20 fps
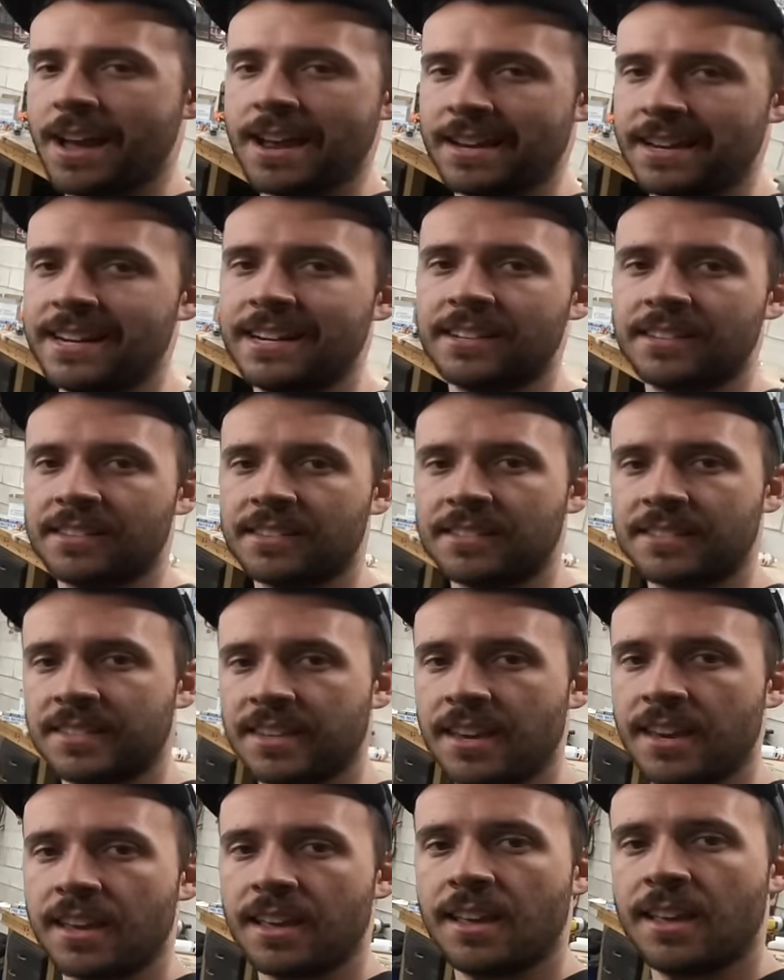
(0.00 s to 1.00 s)
I needed to
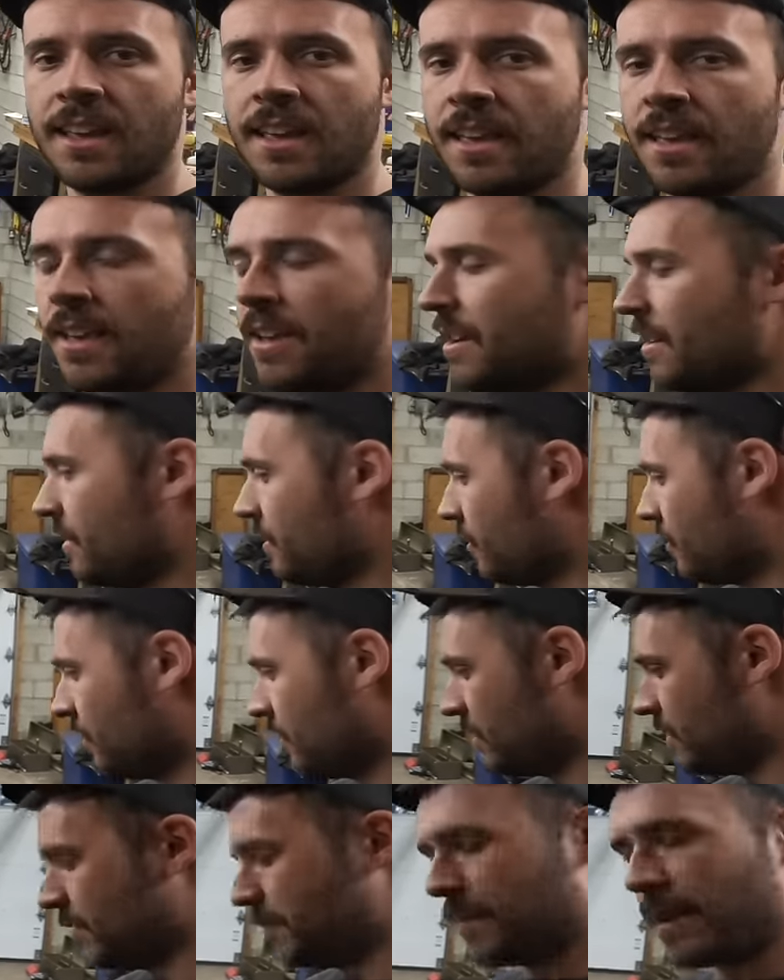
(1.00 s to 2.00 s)
sit. So
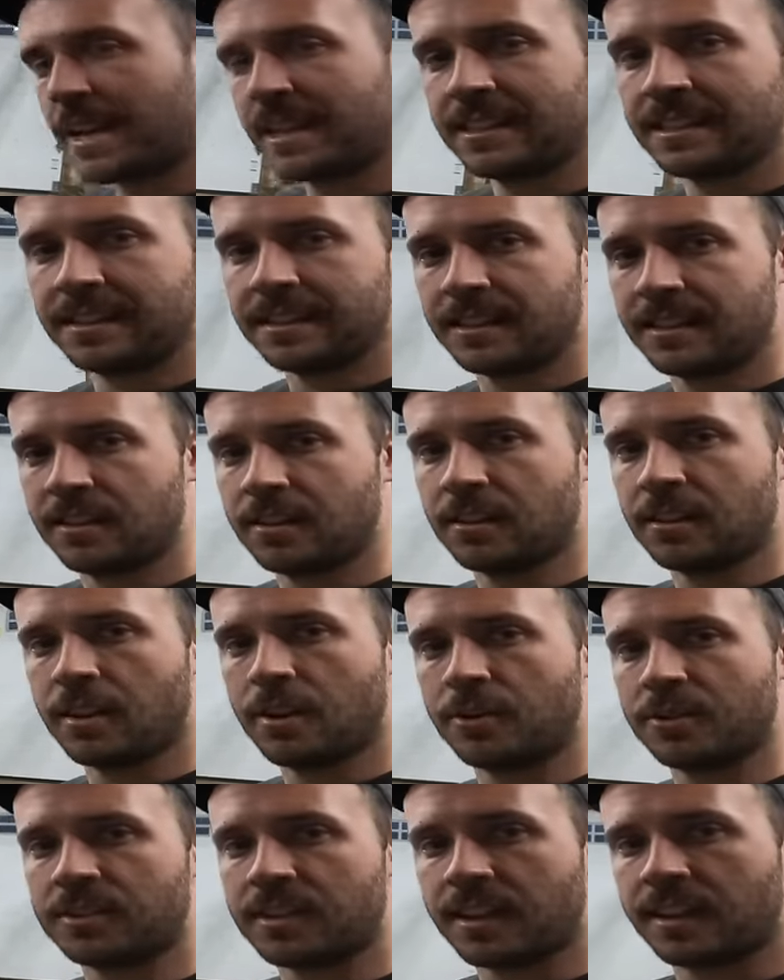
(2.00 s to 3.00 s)
this is basically the
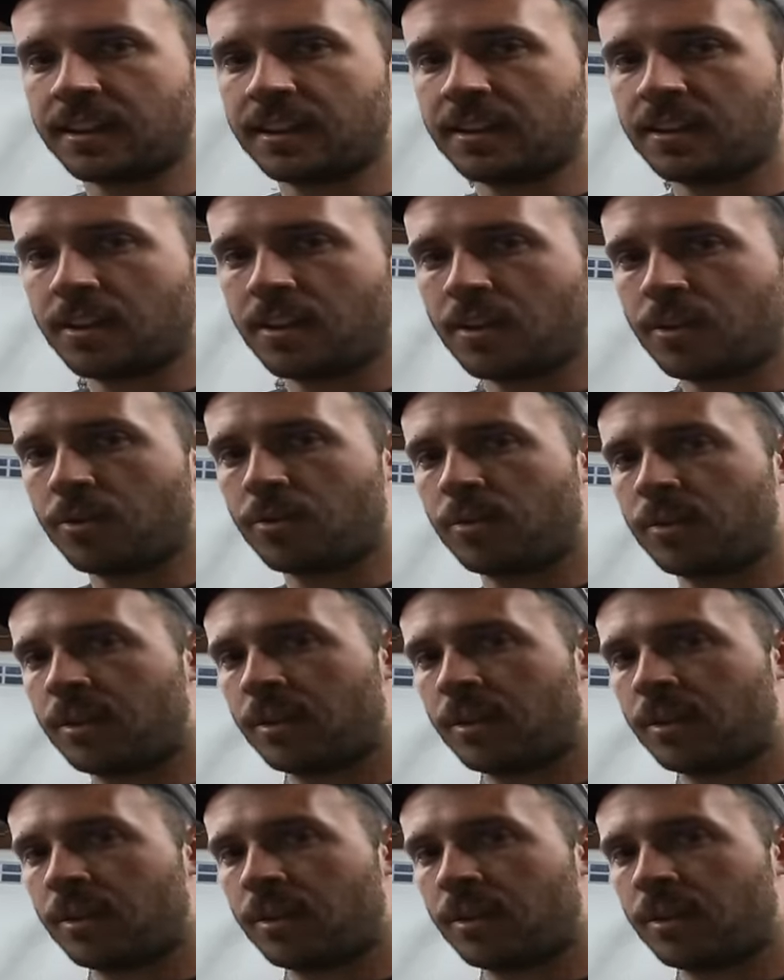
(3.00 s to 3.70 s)
lowest I could go.